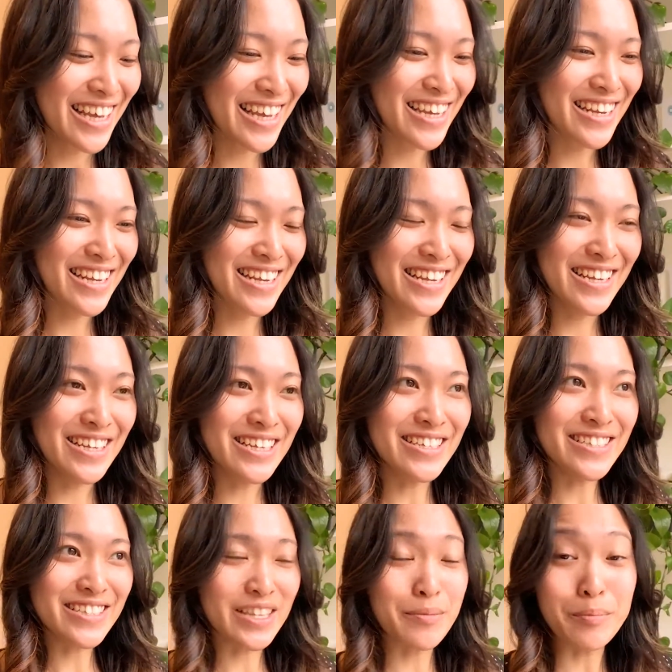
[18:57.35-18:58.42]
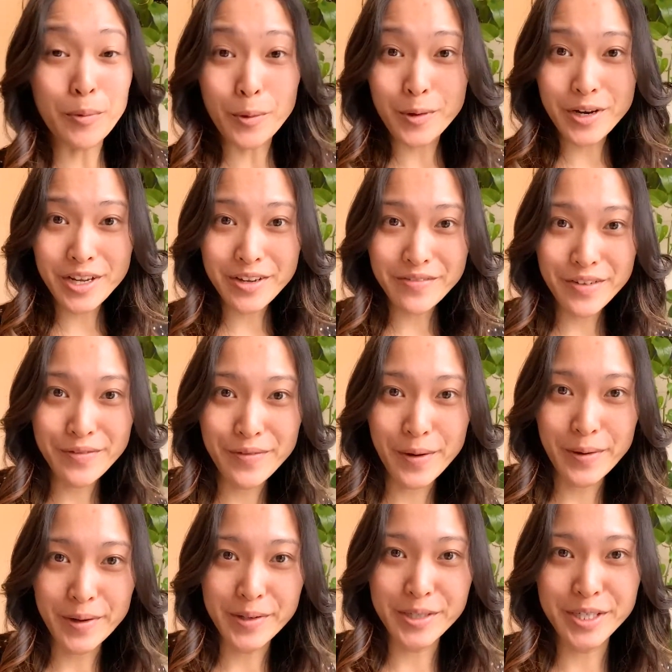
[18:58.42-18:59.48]
It is the morning of the
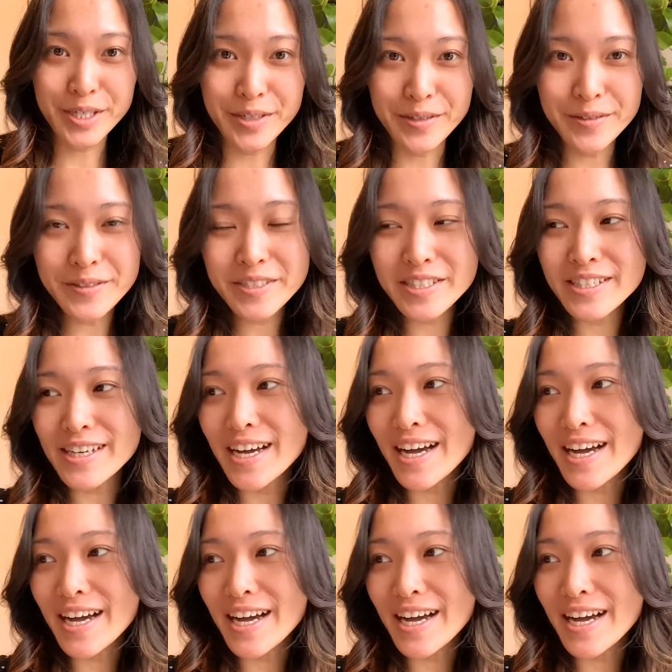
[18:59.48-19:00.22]
photo shoot.